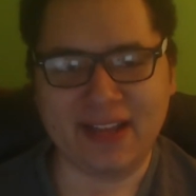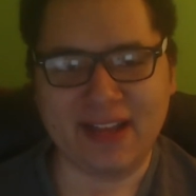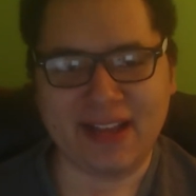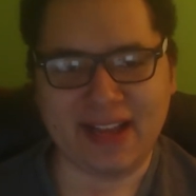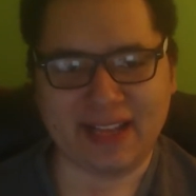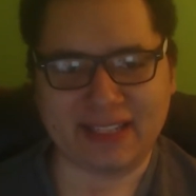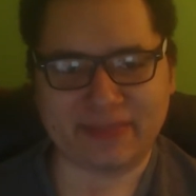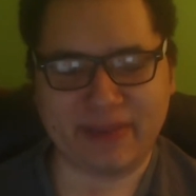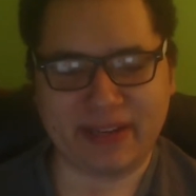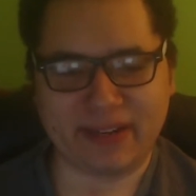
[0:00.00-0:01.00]
And
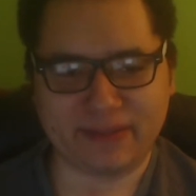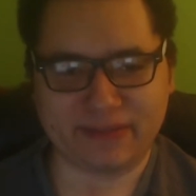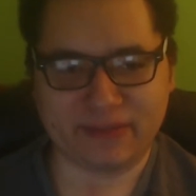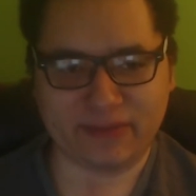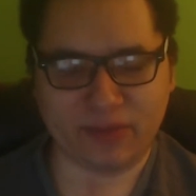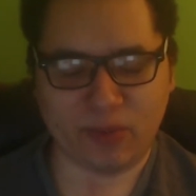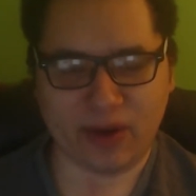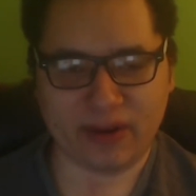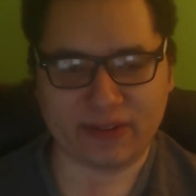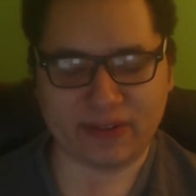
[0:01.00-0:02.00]
speaking of the
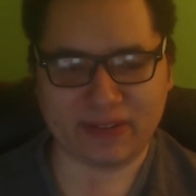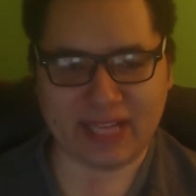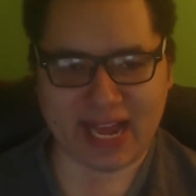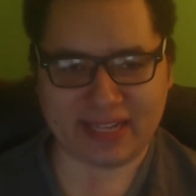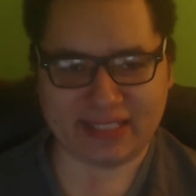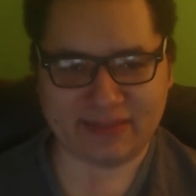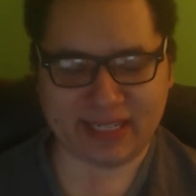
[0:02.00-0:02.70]
word and all that, it seems like the